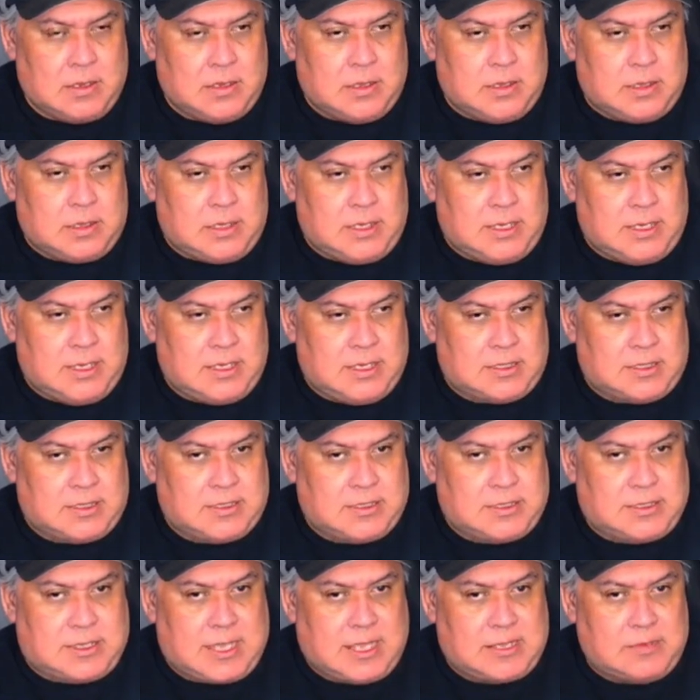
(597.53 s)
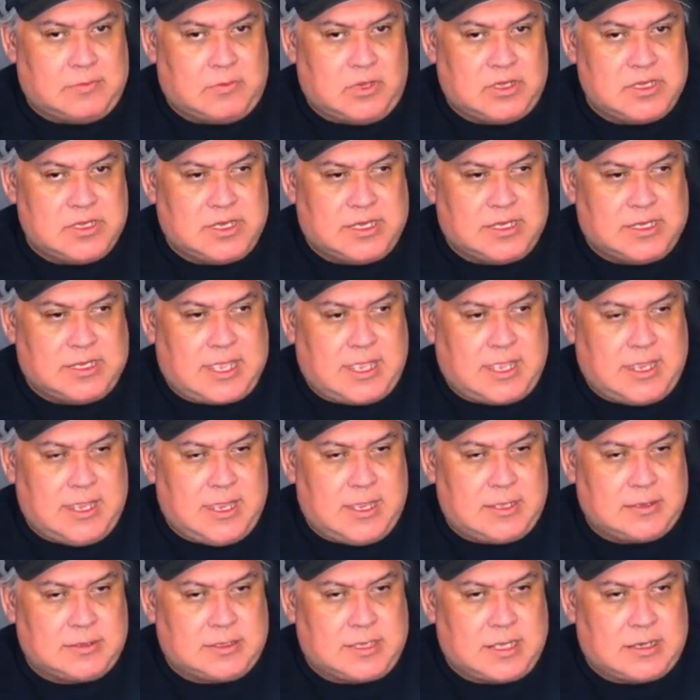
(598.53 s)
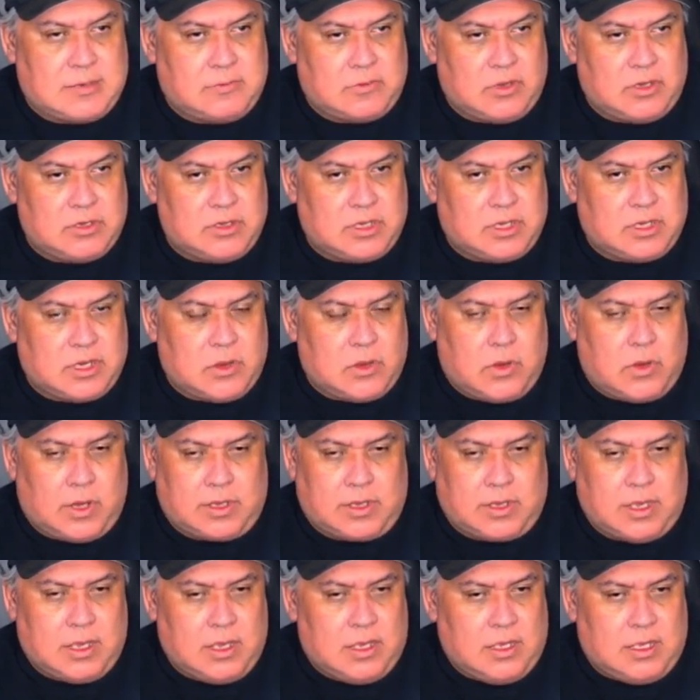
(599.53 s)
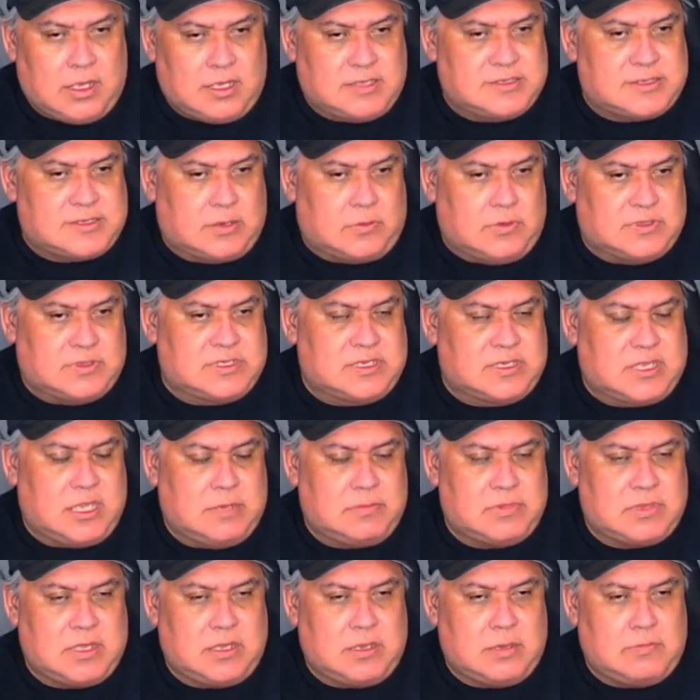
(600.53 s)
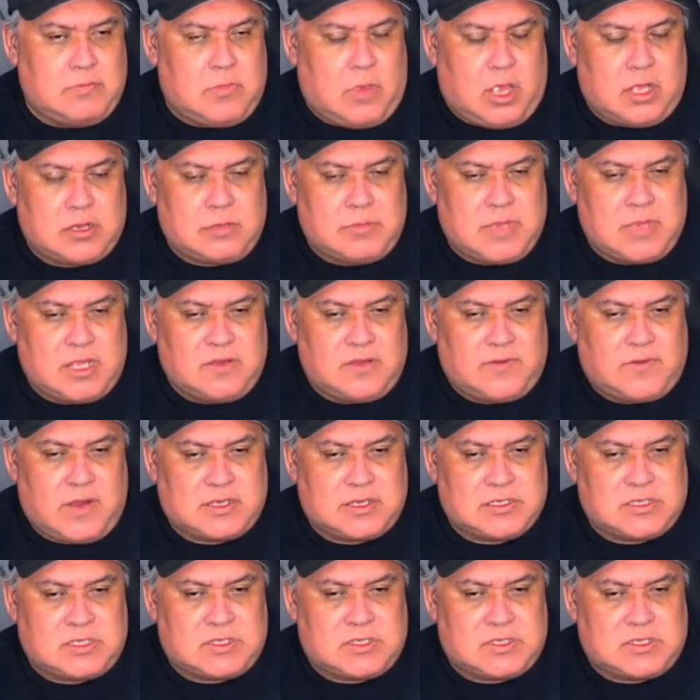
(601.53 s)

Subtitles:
Yeah, get them while you can, get them while you're going. I was like, what's to keep the auto manufacturers